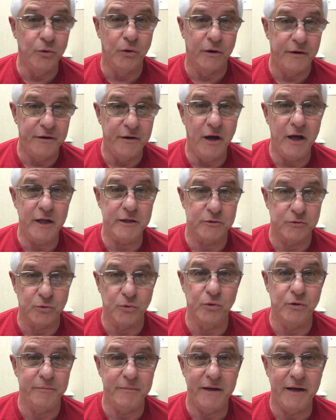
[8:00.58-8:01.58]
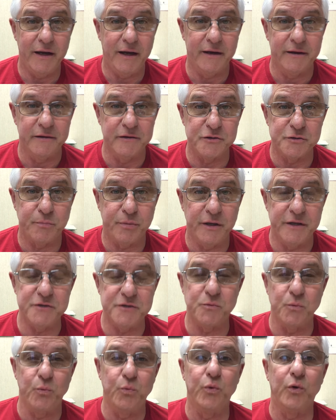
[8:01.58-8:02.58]
are not throwing me out of this
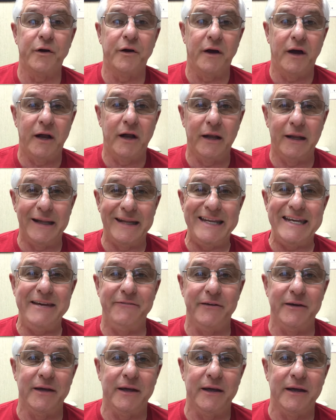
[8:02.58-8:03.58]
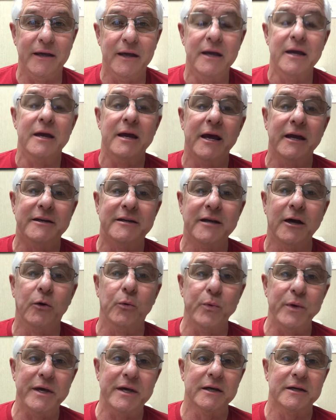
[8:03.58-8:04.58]
place. We're not leaving until
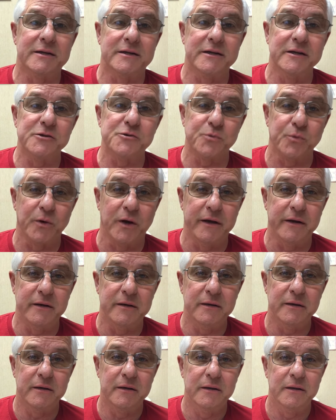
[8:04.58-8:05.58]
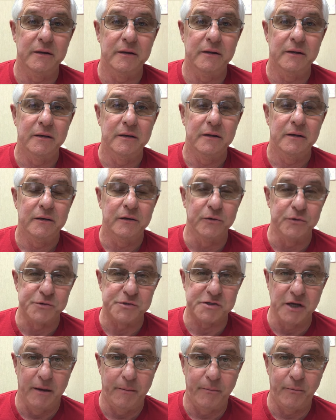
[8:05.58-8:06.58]
we get this right. There's
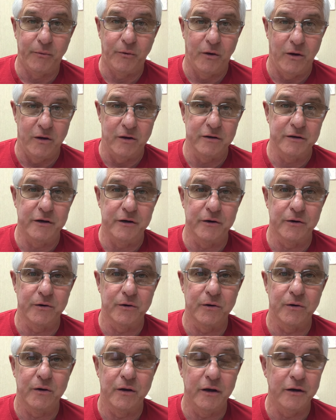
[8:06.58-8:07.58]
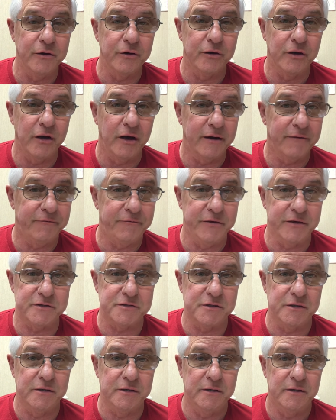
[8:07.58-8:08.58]
something wrong here, and you have got to
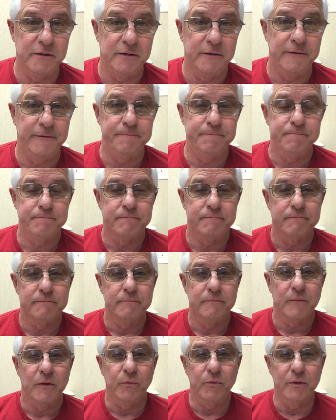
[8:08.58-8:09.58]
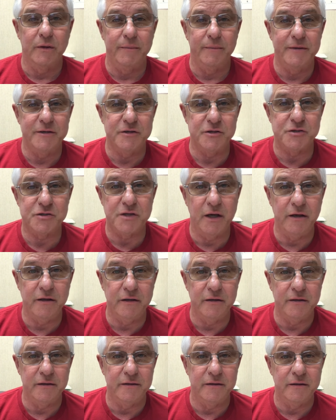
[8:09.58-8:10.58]
fix it. Well, let me just tell
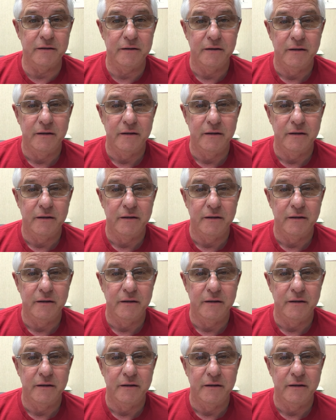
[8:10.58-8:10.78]
you that